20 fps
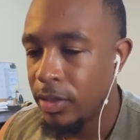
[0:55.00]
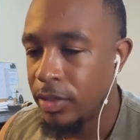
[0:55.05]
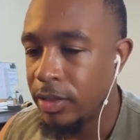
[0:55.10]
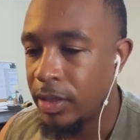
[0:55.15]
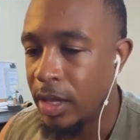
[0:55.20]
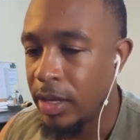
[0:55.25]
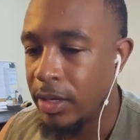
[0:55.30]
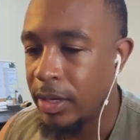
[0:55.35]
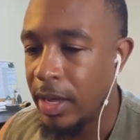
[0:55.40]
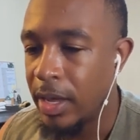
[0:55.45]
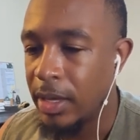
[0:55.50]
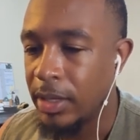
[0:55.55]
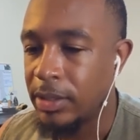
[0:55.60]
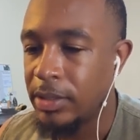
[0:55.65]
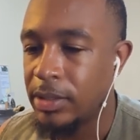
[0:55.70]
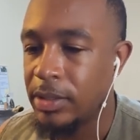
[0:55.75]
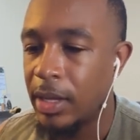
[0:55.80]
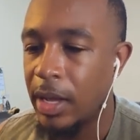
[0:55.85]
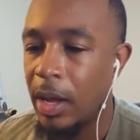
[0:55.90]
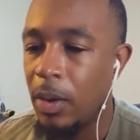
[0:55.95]
Then
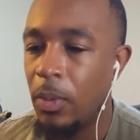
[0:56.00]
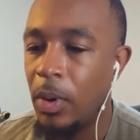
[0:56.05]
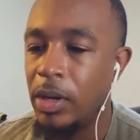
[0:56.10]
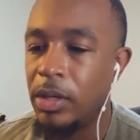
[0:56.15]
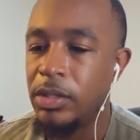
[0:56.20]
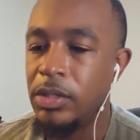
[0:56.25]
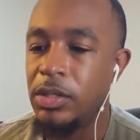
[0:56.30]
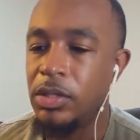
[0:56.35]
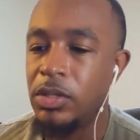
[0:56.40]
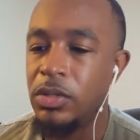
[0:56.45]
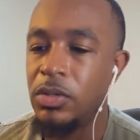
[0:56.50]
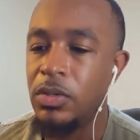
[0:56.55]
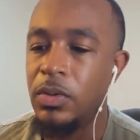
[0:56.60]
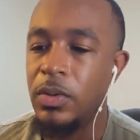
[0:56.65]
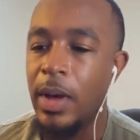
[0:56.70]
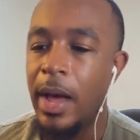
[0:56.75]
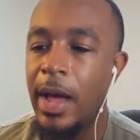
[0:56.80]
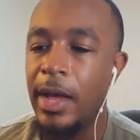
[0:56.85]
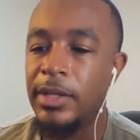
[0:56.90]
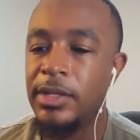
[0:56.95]
next, I wanted to
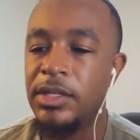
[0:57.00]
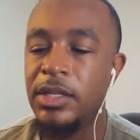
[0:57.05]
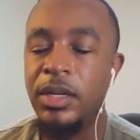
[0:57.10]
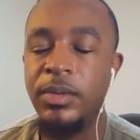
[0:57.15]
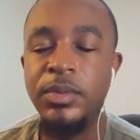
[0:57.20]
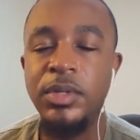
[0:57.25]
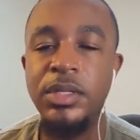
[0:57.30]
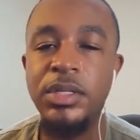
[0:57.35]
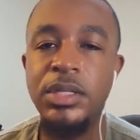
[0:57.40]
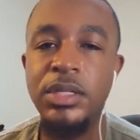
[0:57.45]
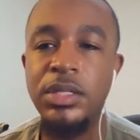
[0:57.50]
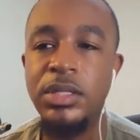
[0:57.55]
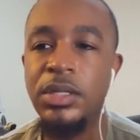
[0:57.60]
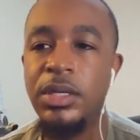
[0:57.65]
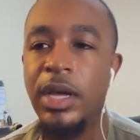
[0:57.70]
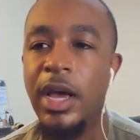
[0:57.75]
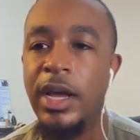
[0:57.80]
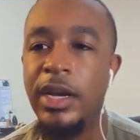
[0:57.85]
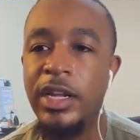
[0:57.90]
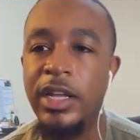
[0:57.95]
add something to
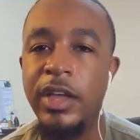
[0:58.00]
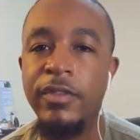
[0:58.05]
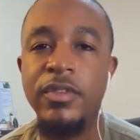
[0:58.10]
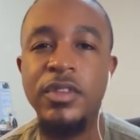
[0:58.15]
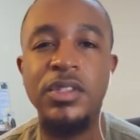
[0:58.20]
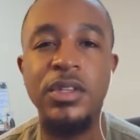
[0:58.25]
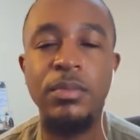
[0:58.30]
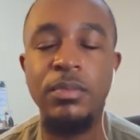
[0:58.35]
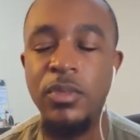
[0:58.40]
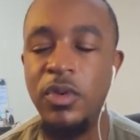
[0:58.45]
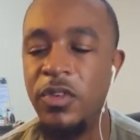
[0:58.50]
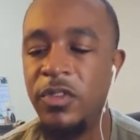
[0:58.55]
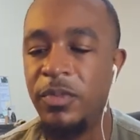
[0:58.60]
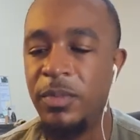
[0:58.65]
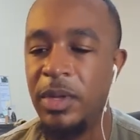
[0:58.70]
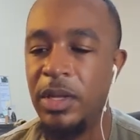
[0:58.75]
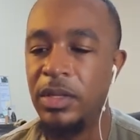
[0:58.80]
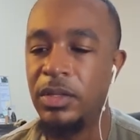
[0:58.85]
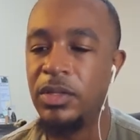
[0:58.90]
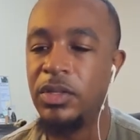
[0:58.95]
kind of give it some movement.